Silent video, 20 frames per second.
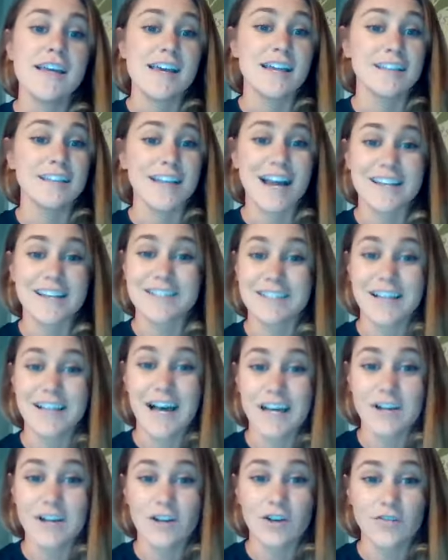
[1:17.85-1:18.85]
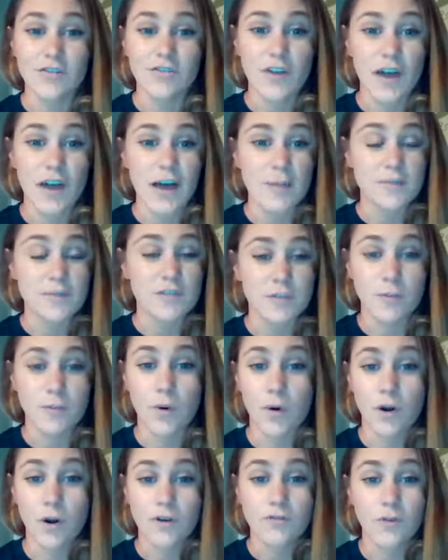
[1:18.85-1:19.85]
It lacks a lot of
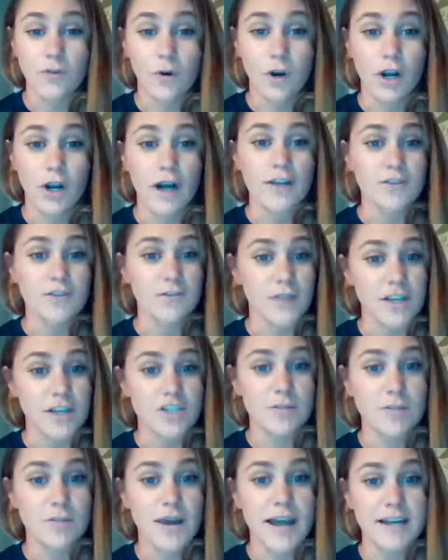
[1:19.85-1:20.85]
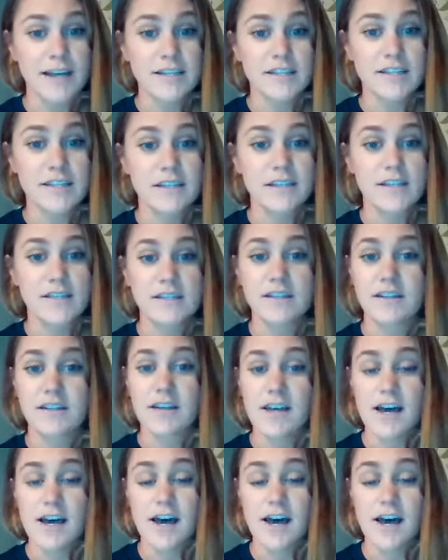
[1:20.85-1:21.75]
support for conservation practices,